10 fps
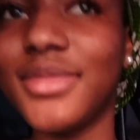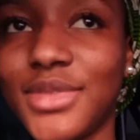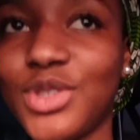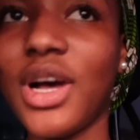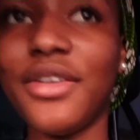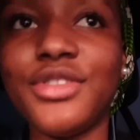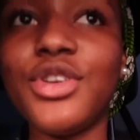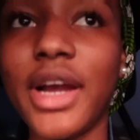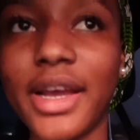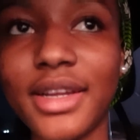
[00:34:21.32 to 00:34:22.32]
So I've
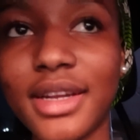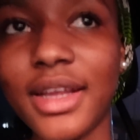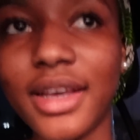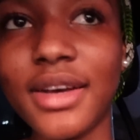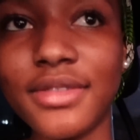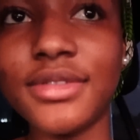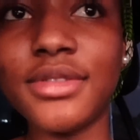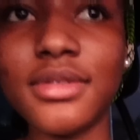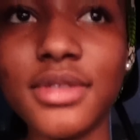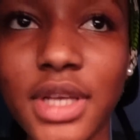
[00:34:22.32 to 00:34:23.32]
tried, like, I've
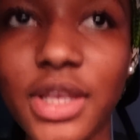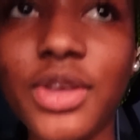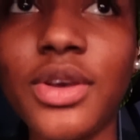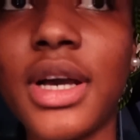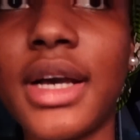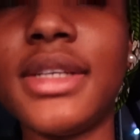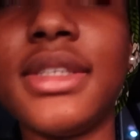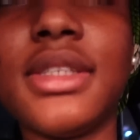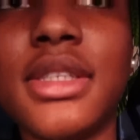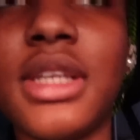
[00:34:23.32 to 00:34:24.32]
taken you
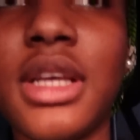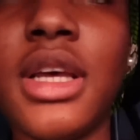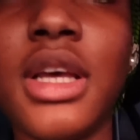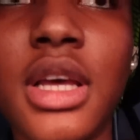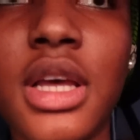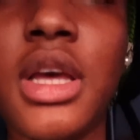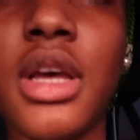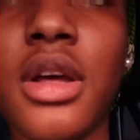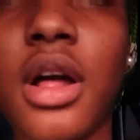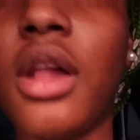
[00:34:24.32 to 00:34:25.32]
guys
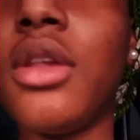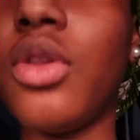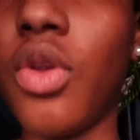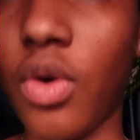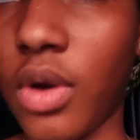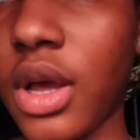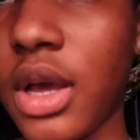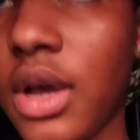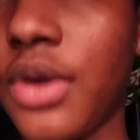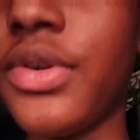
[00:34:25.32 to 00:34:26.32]

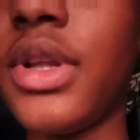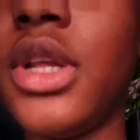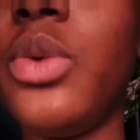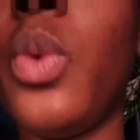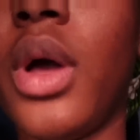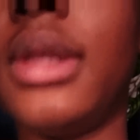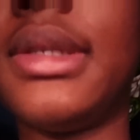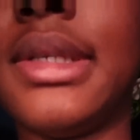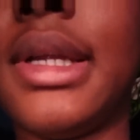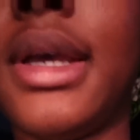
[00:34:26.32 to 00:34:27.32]
along really well
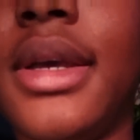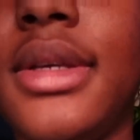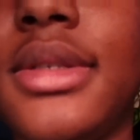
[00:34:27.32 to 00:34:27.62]
today,